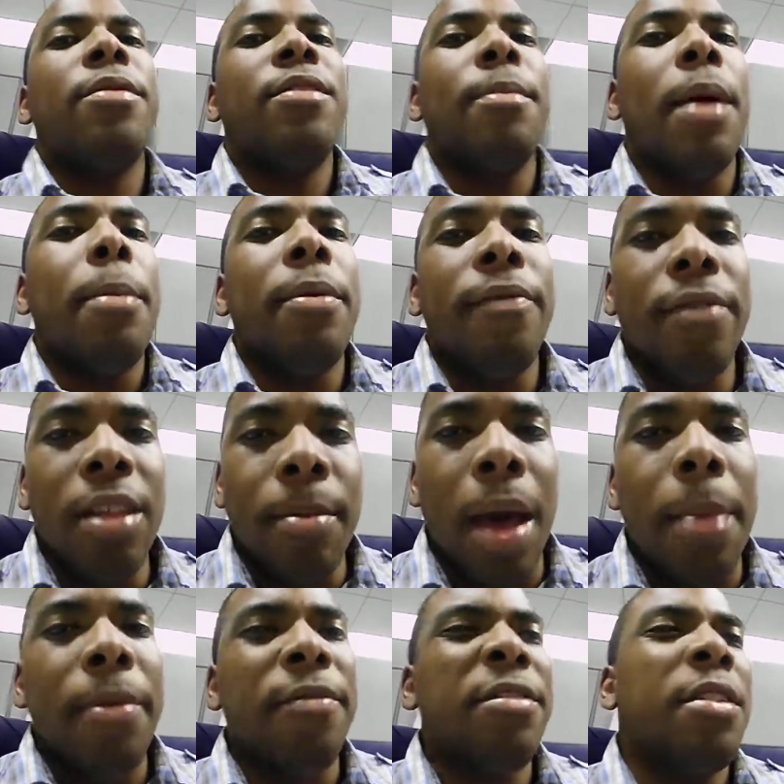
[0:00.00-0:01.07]
So I'm happy for them. I'm
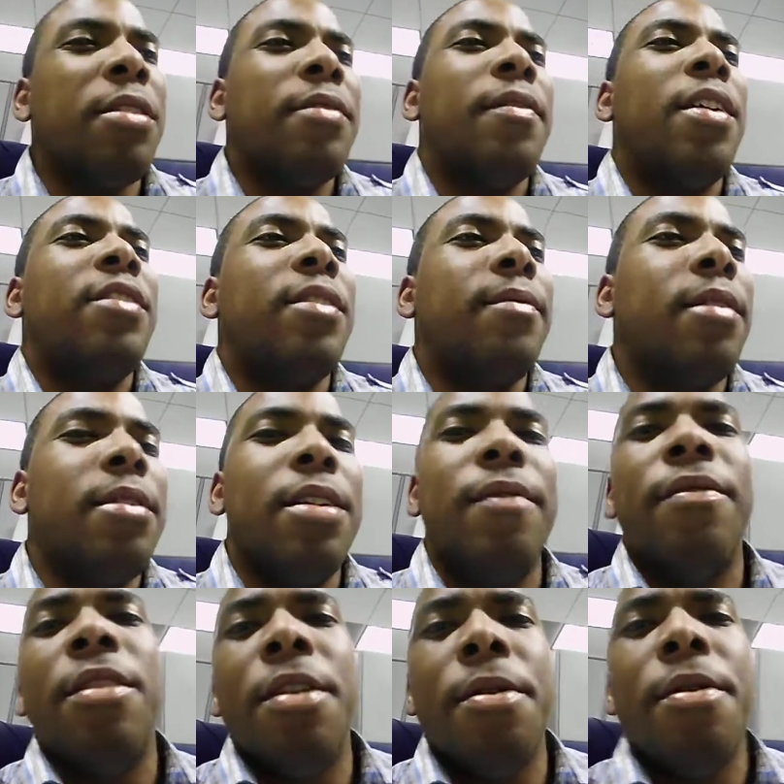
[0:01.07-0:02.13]
happy for Sharks fans, even
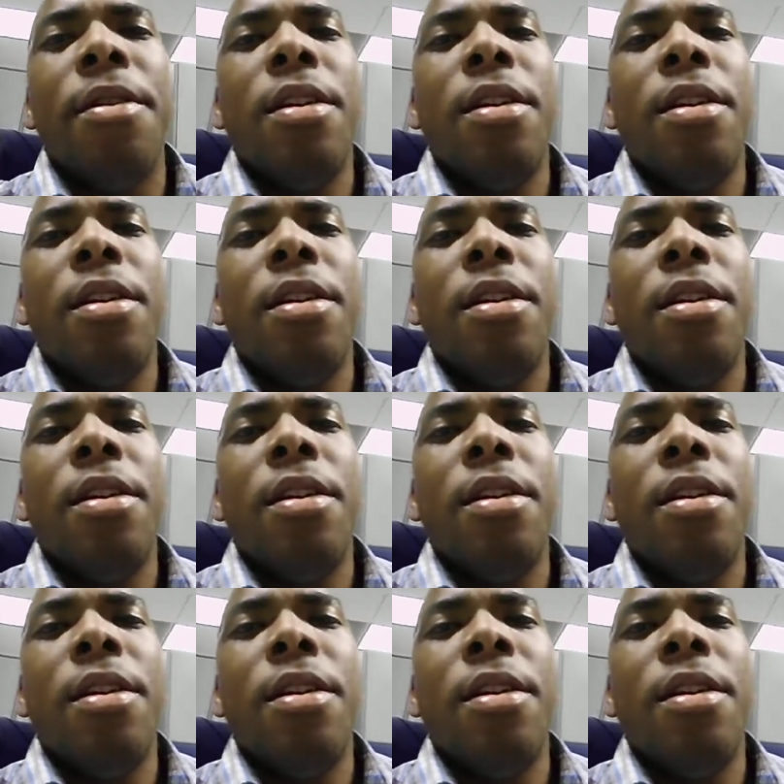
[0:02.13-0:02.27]
though